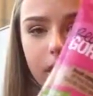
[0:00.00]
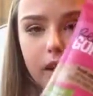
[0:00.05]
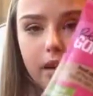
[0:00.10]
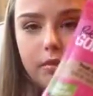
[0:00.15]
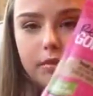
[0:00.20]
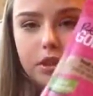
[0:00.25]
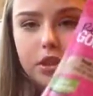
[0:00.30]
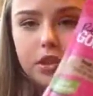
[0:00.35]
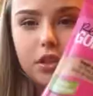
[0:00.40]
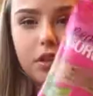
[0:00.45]
and
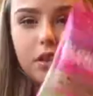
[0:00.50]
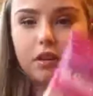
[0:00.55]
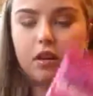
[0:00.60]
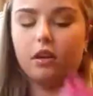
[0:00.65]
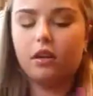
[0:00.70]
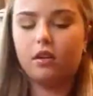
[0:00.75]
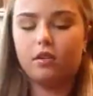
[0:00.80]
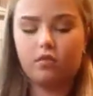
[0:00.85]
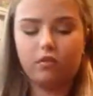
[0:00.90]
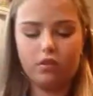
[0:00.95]
I'm sure
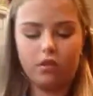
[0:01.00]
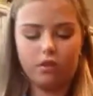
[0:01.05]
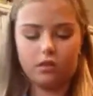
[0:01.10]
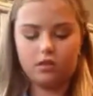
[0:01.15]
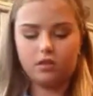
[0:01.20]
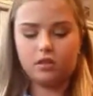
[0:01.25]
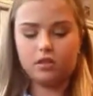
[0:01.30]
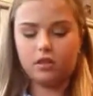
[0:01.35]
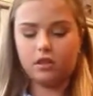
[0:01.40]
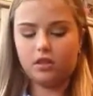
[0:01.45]
you've
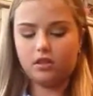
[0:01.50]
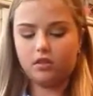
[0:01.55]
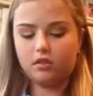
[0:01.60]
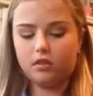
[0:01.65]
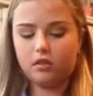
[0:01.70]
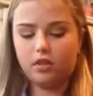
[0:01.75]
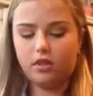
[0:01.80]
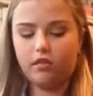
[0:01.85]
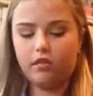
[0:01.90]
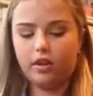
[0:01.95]
all seen
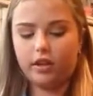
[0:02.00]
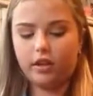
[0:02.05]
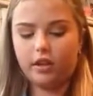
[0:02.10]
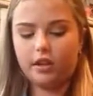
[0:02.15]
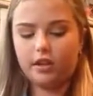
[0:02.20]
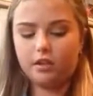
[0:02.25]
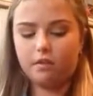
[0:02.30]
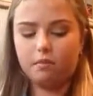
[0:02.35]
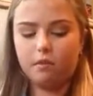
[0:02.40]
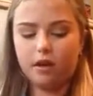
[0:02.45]
stuff like
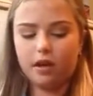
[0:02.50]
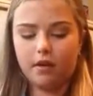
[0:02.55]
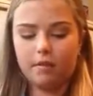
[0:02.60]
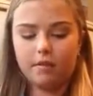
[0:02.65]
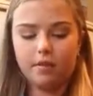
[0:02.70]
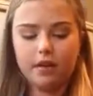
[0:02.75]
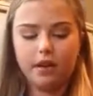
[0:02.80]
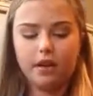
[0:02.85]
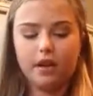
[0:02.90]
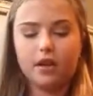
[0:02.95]
this,
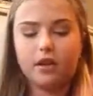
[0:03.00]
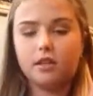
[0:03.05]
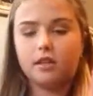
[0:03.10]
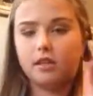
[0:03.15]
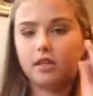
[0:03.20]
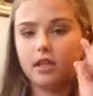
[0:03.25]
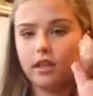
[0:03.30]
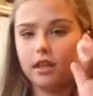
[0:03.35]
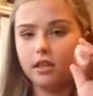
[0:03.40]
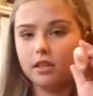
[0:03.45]
but
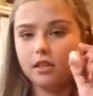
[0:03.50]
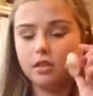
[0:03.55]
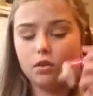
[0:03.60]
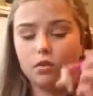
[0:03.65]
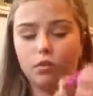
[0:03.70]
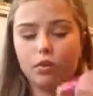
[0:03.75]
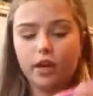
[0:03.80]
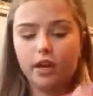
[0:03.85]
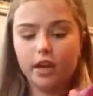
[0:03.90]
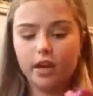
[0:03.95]
it's like a
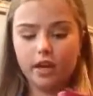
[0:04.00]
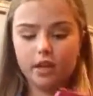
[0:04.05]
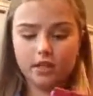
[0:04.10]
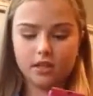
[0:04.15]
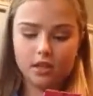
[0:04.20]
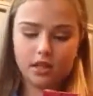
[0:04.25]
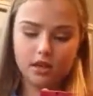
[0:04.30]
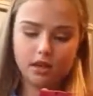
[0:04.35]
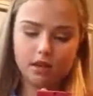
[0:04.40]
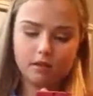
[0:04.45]

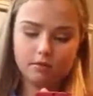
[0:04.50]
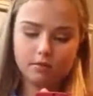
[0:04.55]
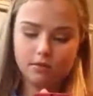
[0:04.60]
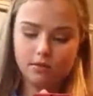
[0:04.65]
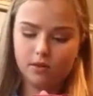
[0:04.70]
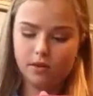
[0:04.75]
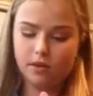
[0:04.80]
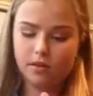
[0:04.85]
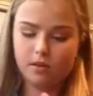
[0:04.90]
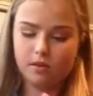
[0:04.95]
squeeze, and it comes
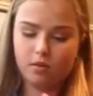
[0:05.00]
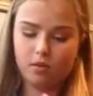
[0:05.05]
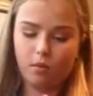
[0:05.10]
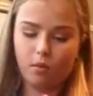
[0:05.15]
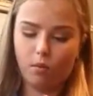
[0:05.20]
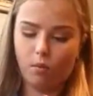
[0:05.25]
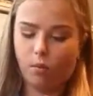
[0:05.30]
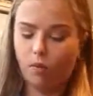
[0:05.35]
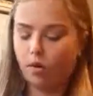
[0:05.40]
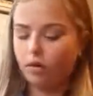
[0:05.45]
with
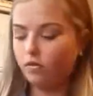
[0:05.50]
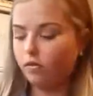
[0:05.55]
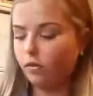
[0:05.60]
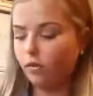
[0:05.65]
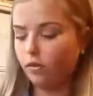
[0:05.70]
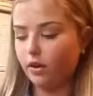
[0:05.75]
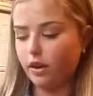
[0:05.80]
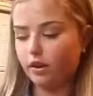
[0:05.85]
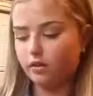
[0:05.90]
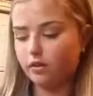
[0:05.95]
1
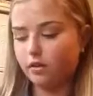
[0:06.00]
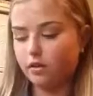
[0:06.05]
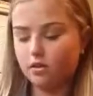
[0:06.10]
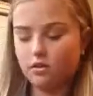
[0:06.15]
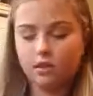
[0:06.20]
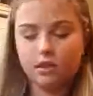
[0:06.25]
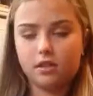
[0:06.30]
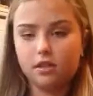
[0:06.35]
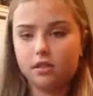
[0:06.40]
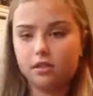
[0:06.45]
fluid ounce, so
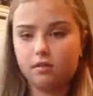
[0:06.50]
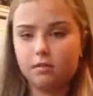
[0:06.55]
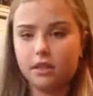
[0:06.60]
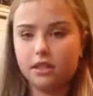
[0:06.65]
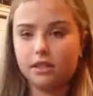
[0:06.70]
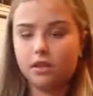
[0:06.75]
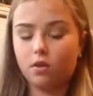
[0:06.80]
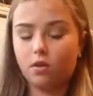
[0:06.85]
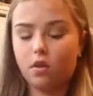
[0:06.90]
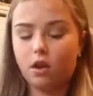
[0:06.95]
it's the
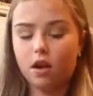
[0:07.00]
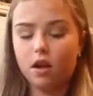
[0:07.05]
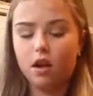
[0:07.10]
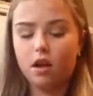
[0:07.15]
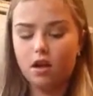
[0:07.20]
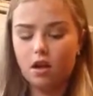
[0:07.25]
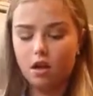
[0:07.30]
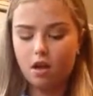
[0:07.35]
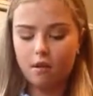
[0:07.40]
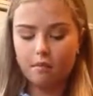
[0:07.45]
basic one.
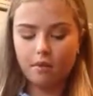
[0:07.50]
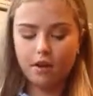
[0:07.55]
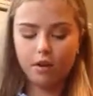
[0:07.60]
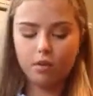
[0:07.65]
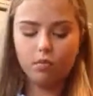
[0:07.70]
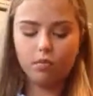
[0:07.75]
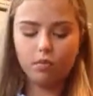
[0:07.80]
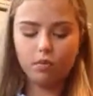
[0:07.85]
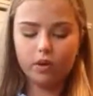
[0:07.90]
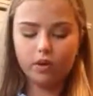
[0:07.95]
But
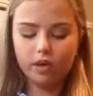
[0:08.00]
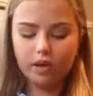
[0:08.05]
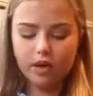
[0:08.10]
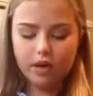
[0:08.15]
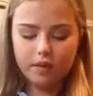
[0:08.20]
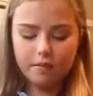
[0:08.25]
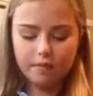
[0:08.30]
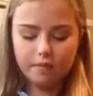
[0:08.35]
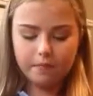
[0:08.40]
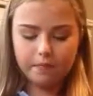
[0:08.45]
it
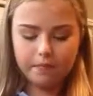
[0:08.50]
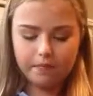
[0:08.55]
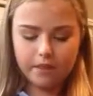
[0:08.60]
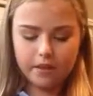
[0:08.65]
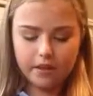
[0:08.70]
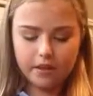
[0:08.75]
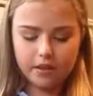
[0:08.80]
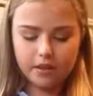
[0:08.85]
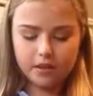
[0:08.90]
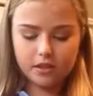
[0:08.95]
really
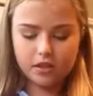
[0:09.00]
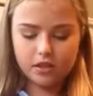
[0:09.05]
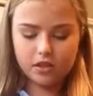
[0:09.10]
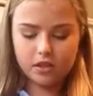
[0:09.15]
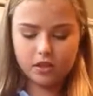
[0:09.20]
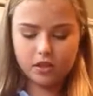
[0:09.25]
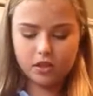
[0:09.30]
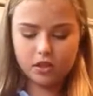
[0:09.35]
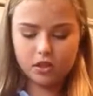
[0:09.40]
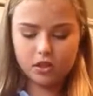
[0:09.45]
is
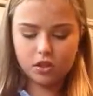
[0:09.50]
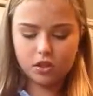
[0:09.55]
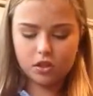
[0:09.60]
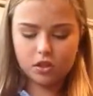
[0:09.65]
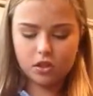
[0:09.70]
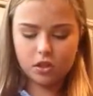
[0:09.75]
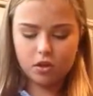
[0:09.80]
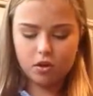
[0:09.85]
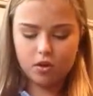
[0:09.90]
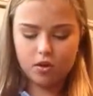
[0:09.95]
just
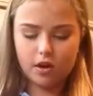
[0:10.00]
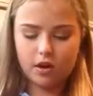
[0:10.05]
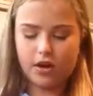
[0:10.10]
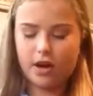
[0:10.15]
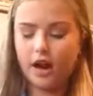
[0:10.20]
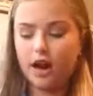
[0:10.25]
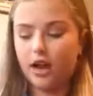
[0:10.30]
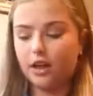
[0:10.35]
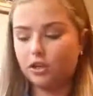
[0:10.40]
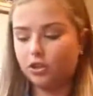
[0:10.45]
so
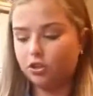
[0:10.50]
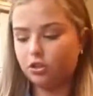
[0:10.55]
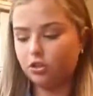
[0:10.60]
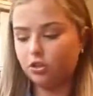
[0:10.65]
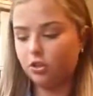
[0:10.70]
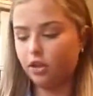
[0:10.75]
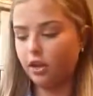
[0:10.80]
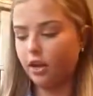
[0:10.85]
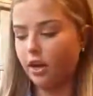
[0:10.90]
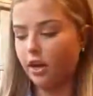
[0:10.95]

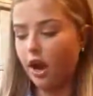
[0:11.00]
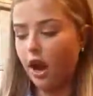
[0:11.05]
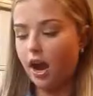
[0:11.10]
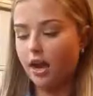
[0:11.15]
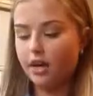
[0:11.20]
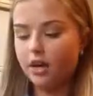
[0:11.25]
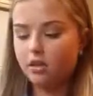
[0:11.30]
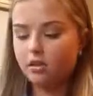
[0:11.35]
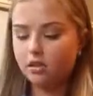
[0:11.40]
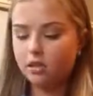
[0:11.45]
natural looking.
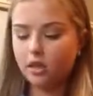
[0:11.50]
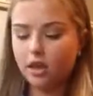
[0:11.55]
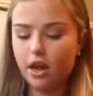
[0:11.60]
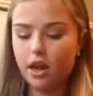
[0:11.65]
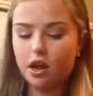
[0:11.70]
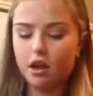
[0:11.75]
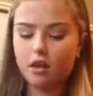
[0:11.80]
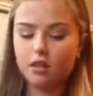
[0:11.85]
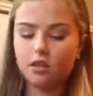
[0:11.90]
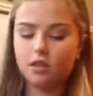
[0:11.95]
I use
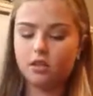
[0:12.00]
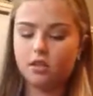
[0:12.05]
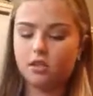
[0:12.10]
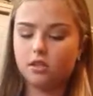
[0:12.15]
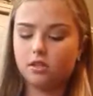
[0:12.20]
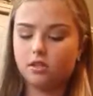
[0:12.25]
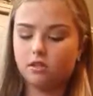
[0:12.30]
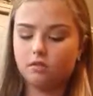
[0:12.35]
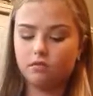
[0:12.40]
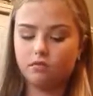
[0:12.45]

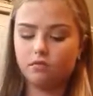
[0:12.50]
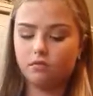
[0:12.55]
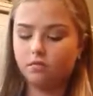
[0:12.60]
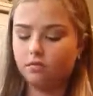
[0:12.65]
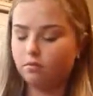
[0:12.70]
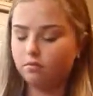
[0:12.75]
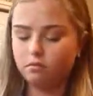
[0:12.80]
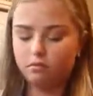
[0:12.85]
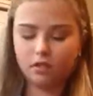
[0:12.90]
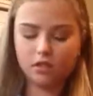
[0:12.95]
this
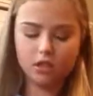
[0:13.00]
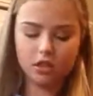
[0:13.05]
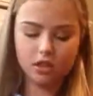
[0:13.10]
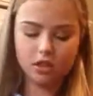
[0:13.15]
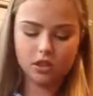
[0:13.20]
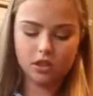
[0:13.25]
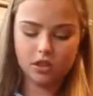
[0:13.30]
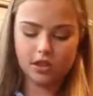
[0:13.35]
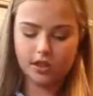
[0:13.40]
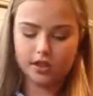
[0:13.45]

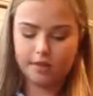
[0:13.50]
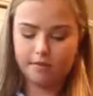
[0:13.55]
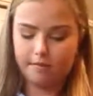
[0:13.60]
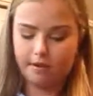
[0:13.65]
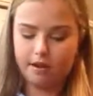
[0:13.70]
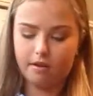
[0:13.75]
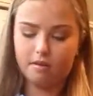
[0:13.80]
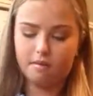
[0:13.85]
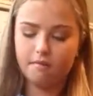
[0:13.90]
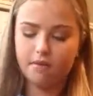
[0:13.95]
such a tiny
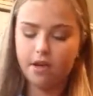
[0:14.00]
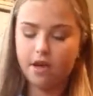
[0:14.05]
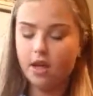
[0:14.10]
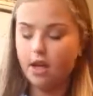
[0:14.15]
amount,